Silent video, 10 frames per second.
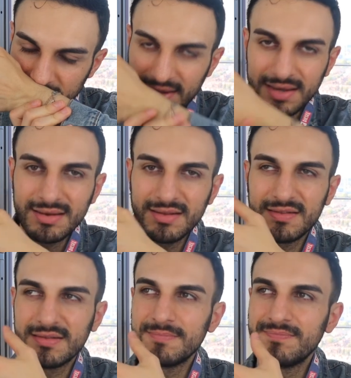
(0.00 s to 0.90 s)
It's kind of
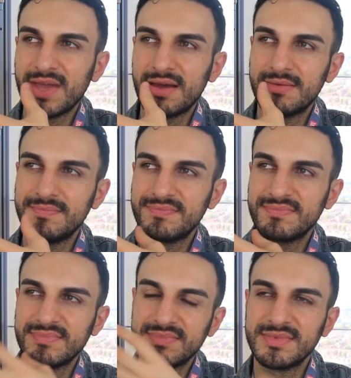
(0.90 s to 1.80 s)
this
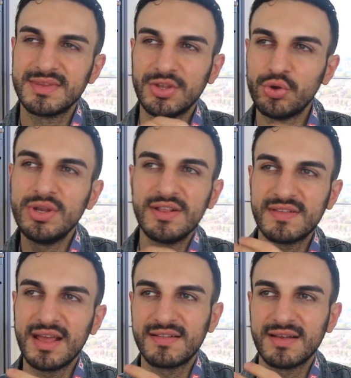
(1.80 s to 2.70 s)

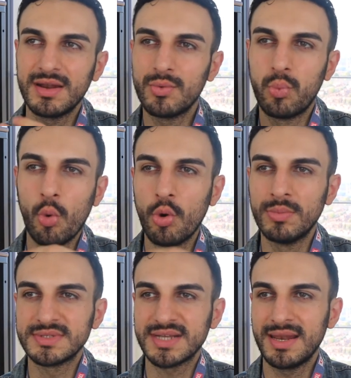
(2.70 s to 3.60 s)
unisex, kind of
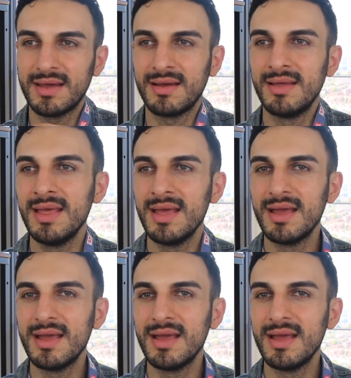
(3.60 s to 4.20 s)
warm, kind of